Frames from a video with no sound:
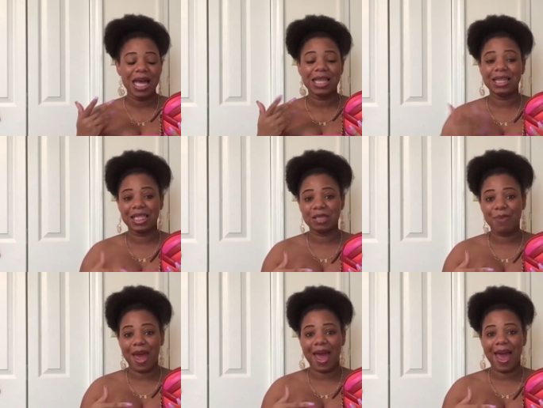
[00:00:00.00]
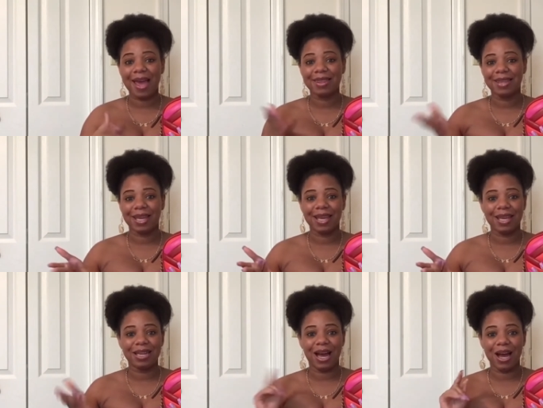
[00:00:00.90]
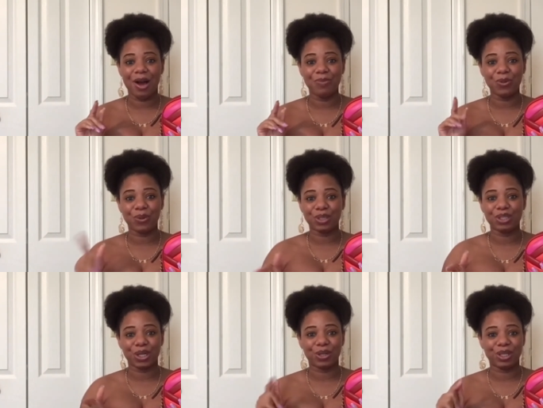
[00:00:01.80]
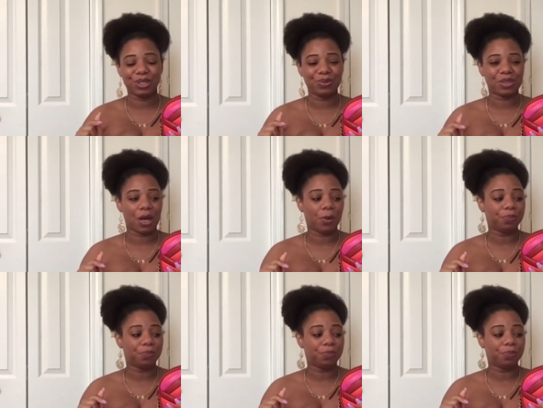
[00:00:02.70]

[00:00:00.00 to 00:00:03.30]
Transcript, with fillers: this bag, then um, you can certainly do so.